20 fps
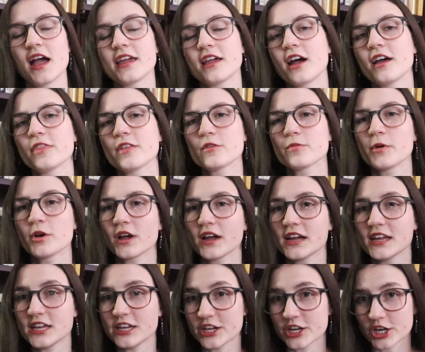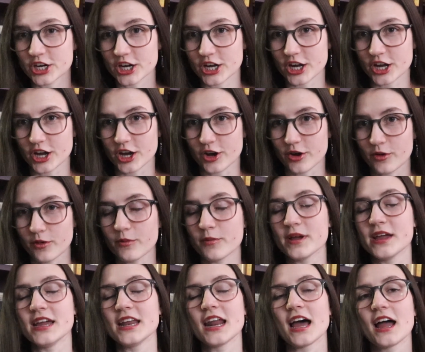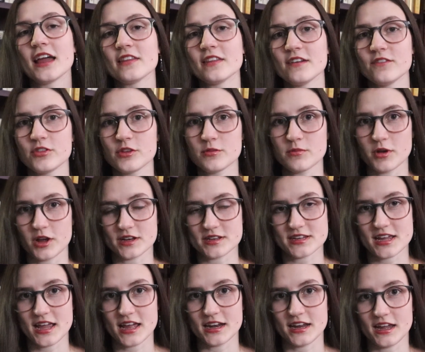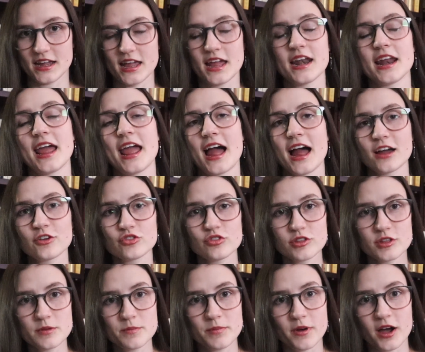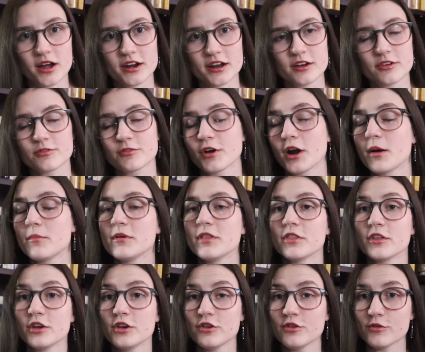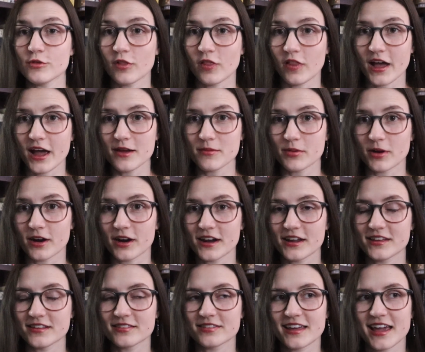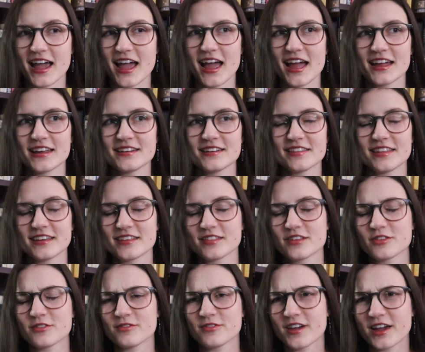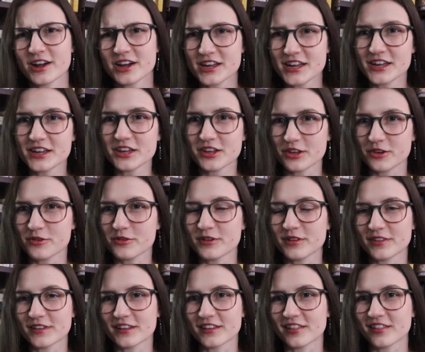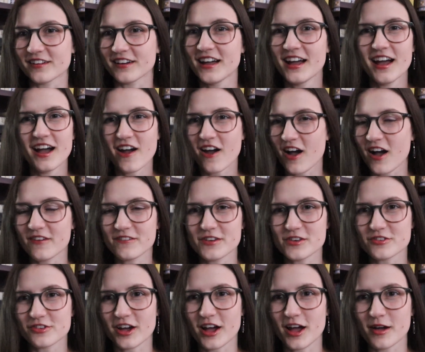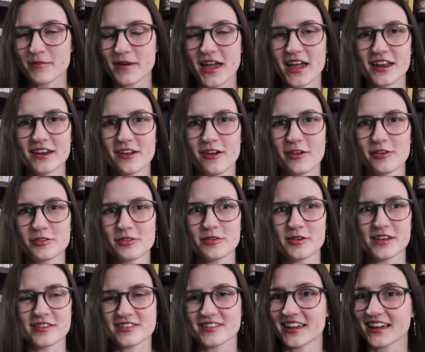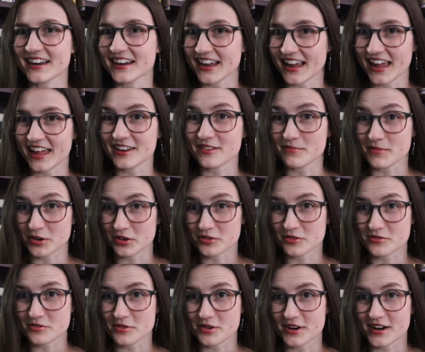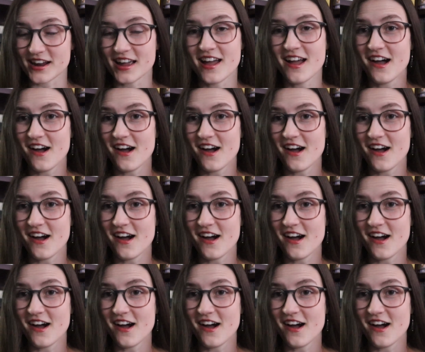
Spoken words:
I got this book a year ago when I lived in Montana, and I actually bought it from the new library. They had like this very cute little coffee shop and also a secondhand bookstore